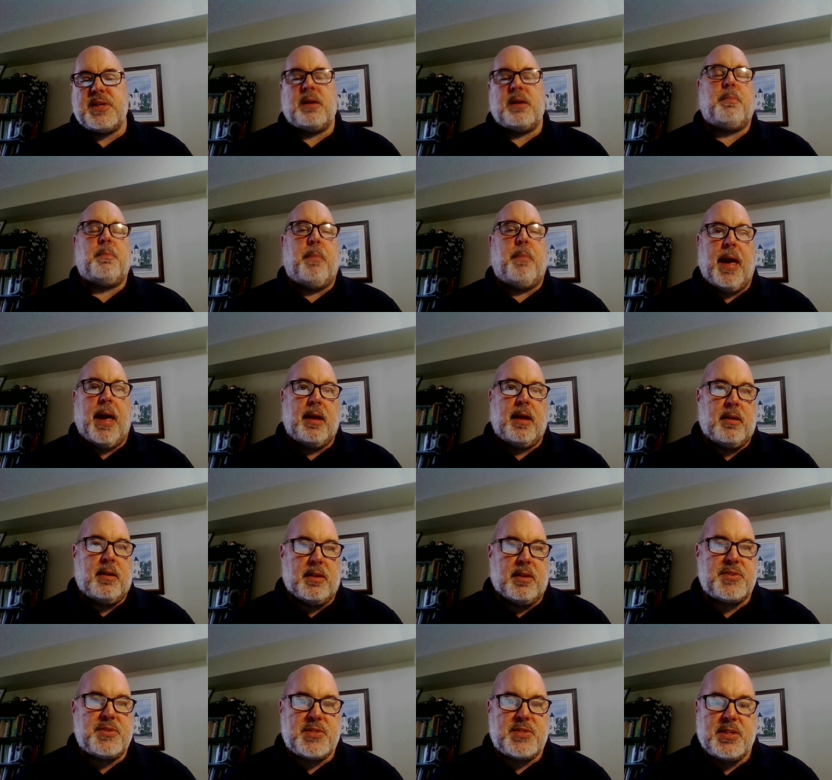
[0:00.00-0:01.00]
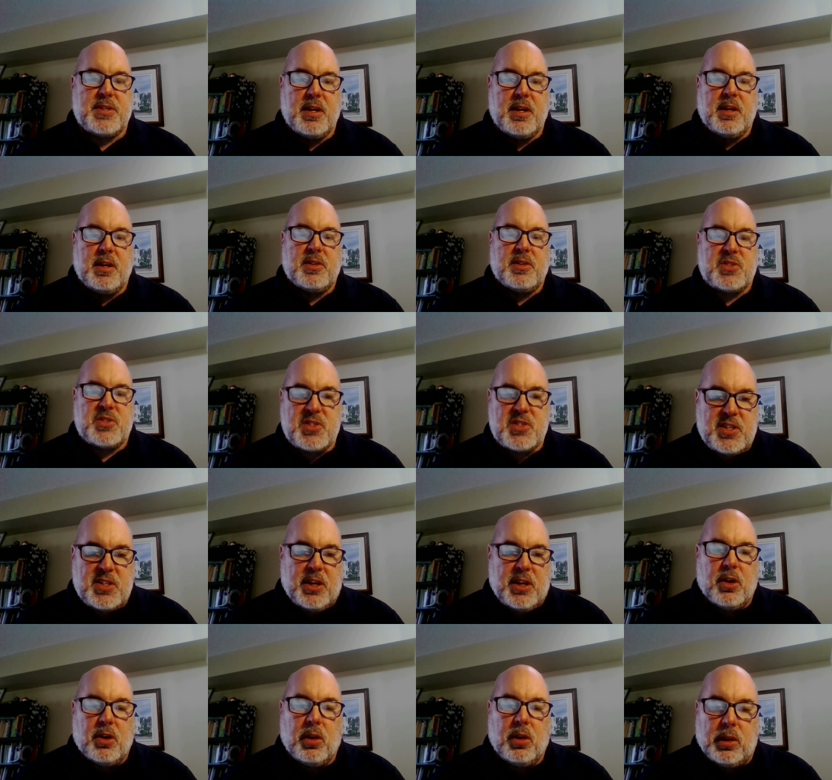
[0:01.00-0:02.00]
and bandits
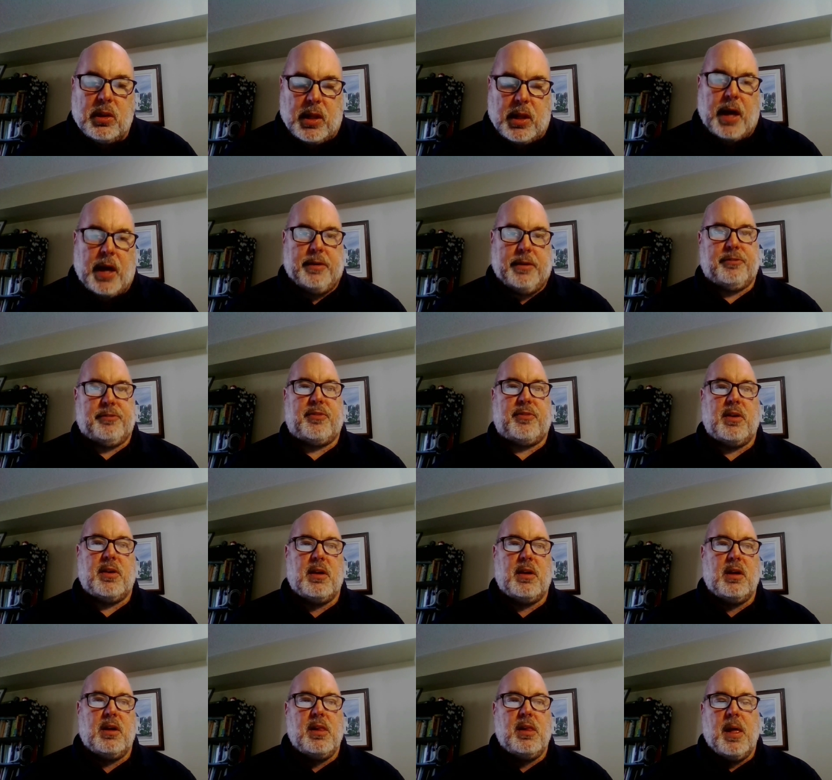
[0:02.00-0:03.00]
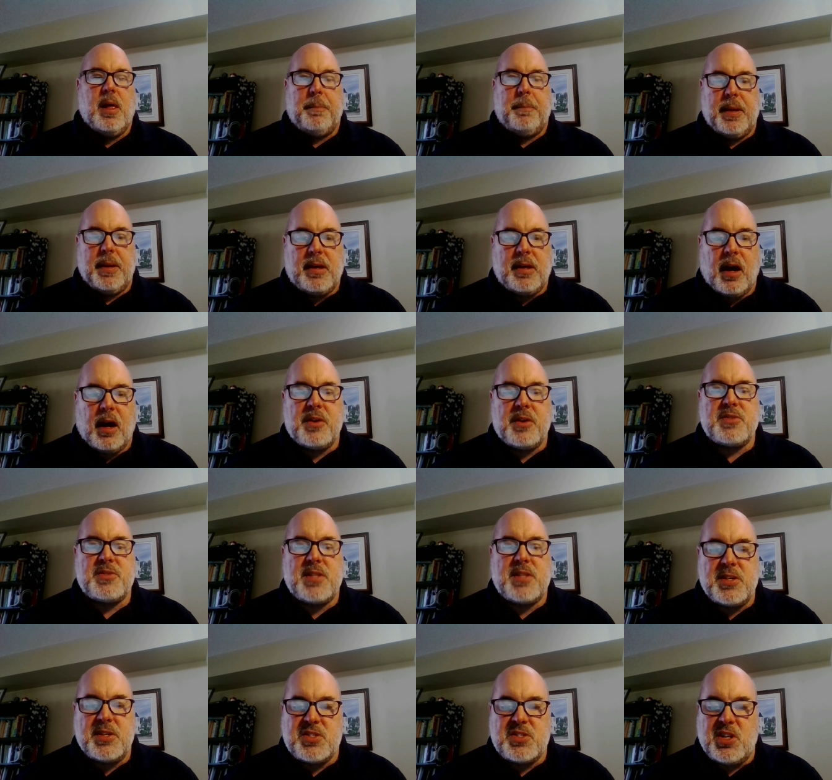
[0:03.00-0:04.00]
steal life because
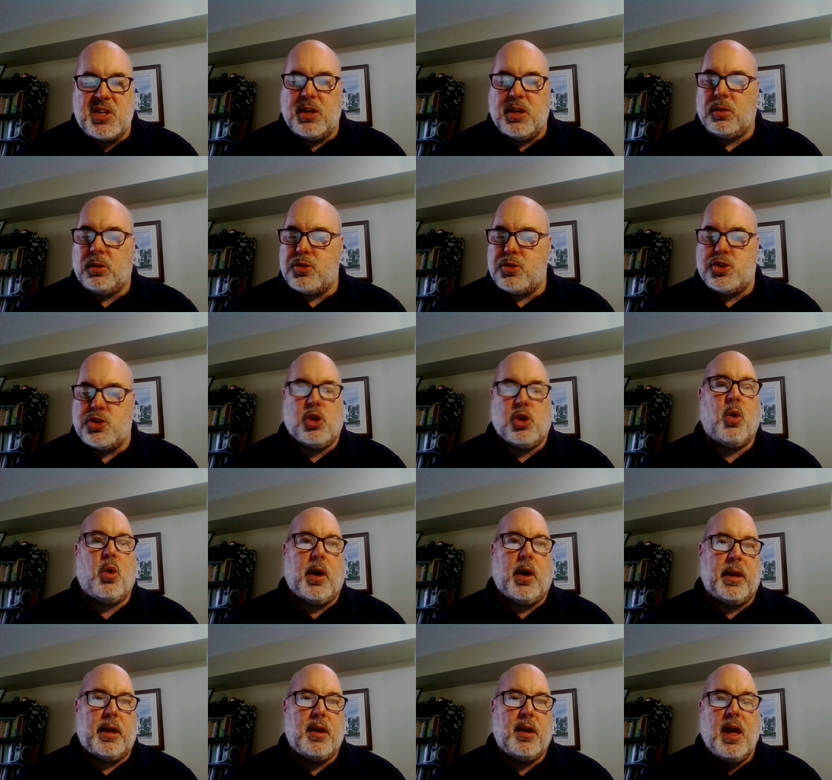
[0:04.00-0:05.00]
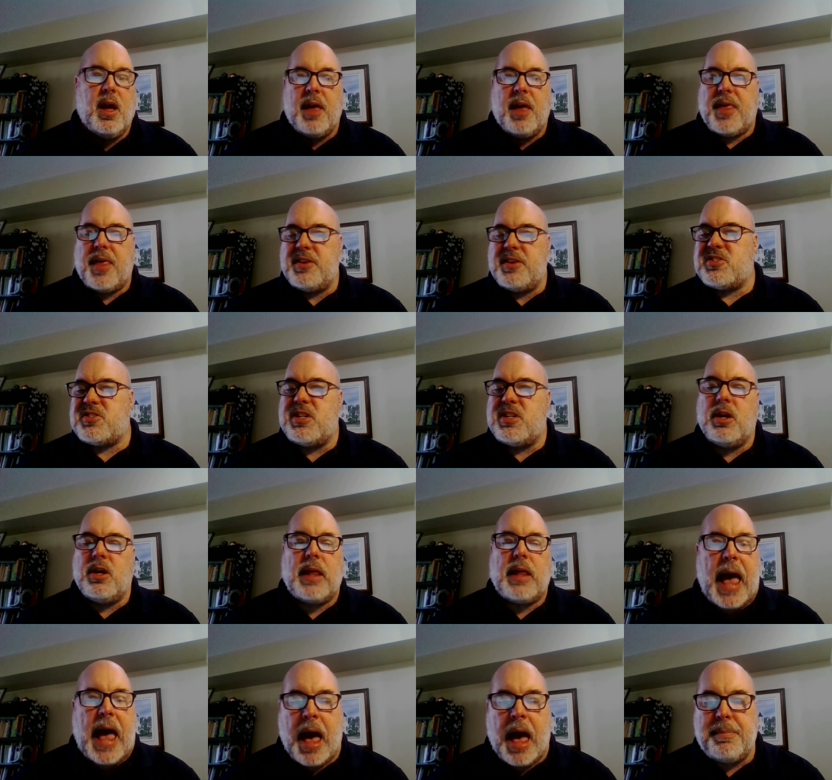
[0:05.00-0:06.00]
they steal joy, they steal
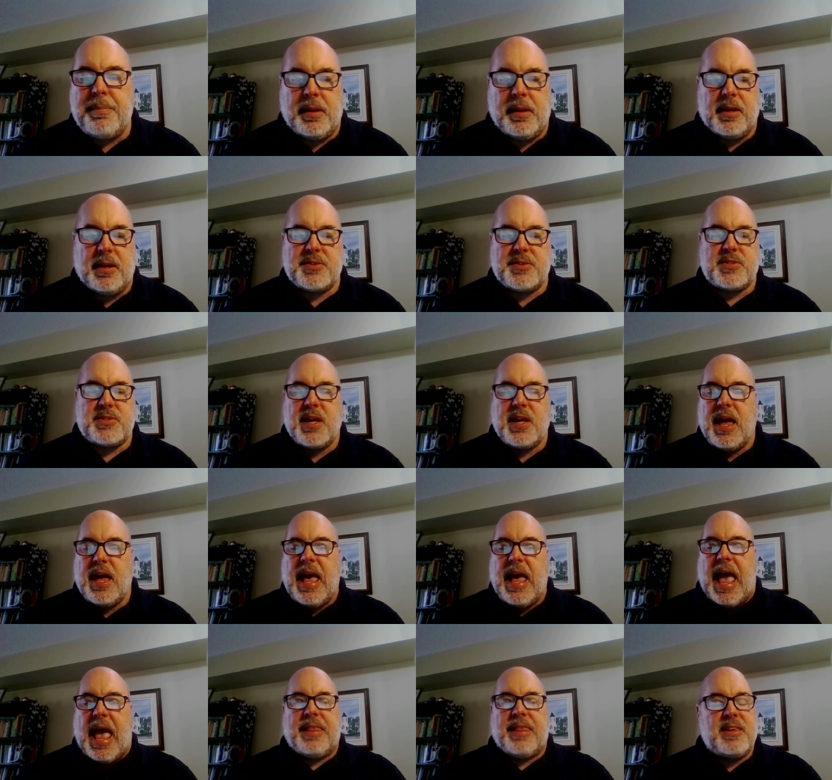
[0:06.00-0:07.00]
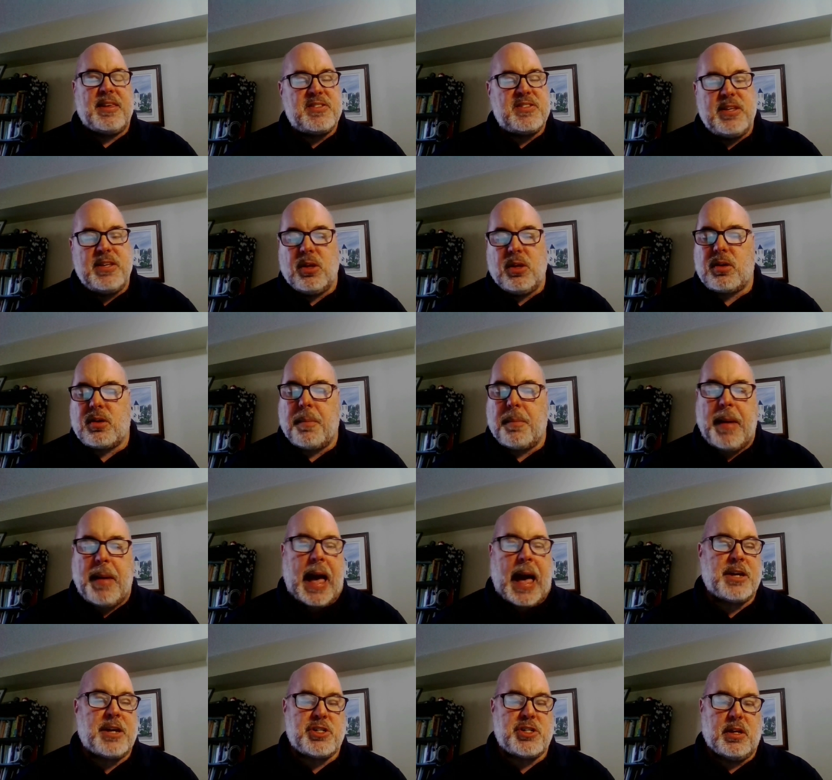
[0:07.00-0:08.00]
happiness, and they steal
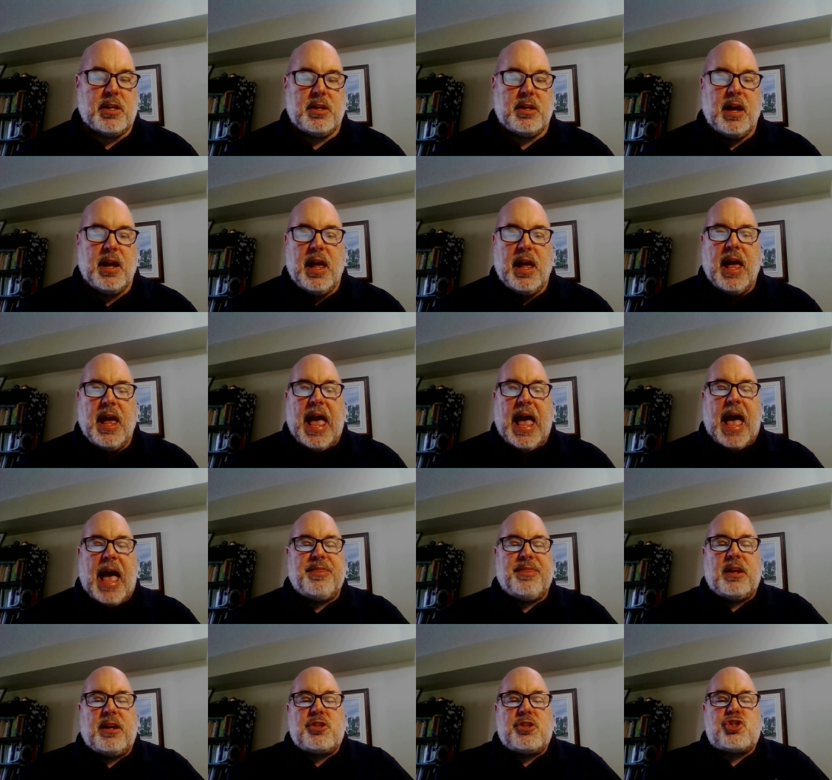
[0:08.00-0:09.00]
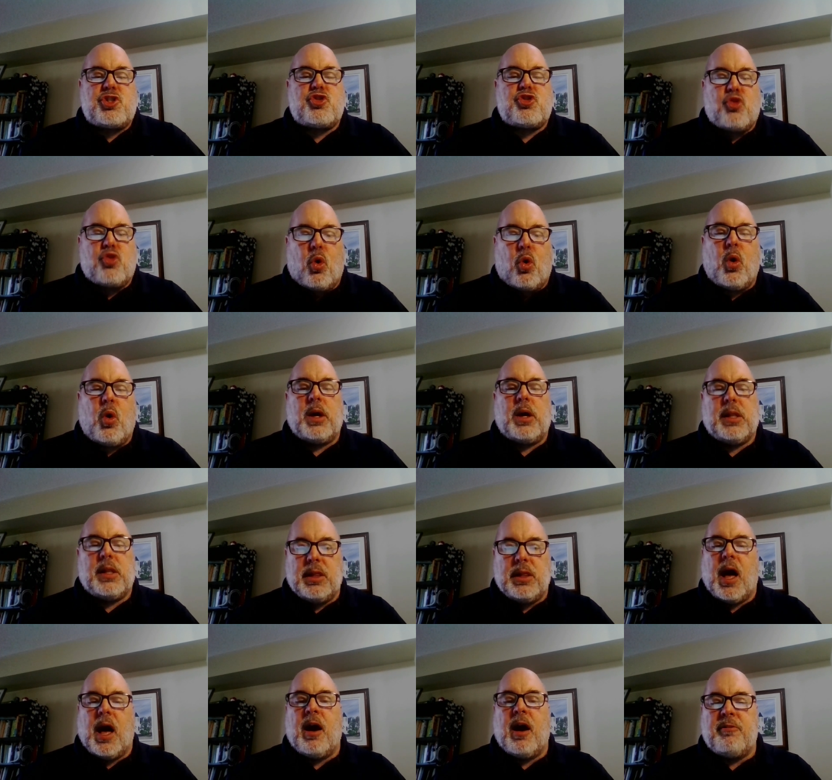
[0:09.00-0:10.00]
compassion, and they destroy
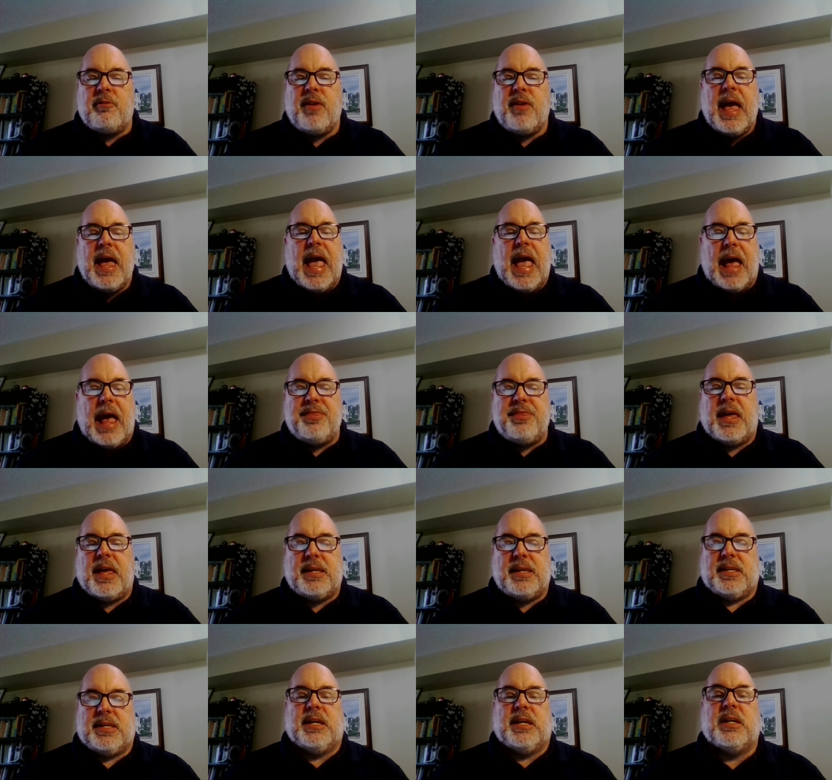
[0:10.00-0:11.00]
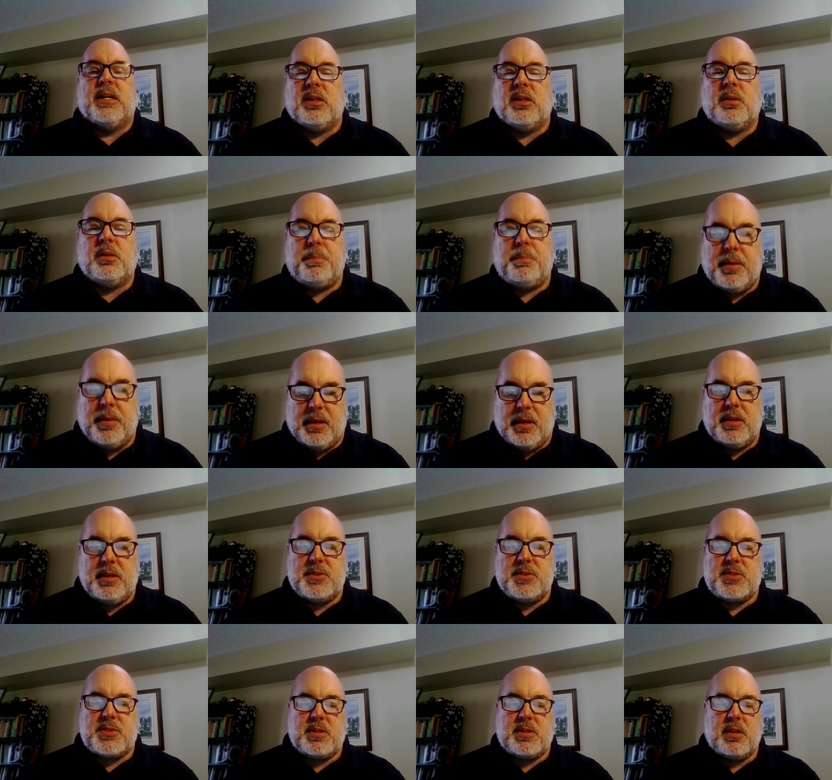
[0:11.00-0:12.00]
love, and they kill
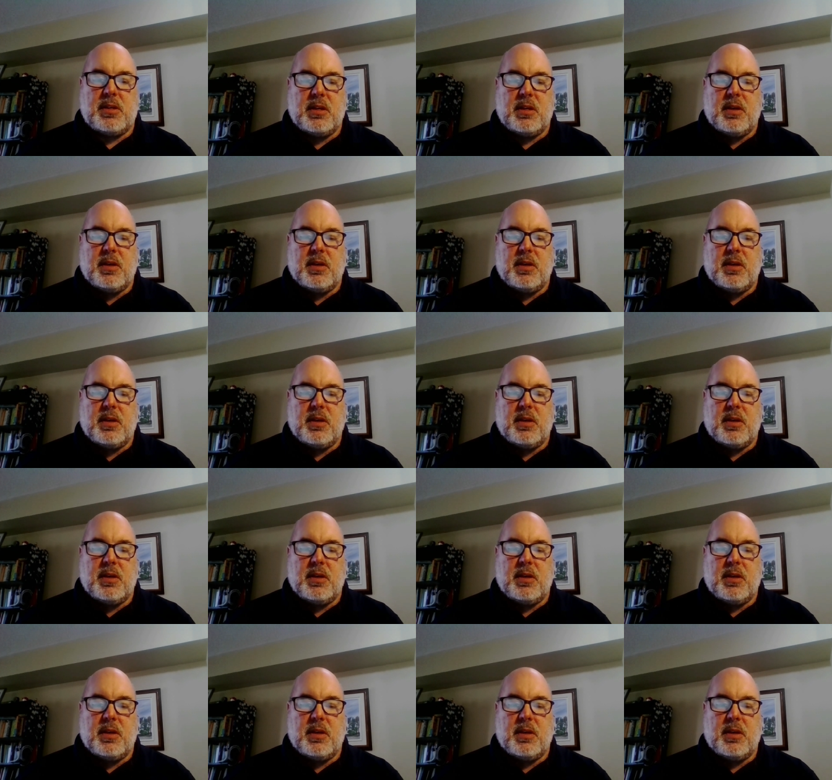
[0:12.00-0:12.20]
peace.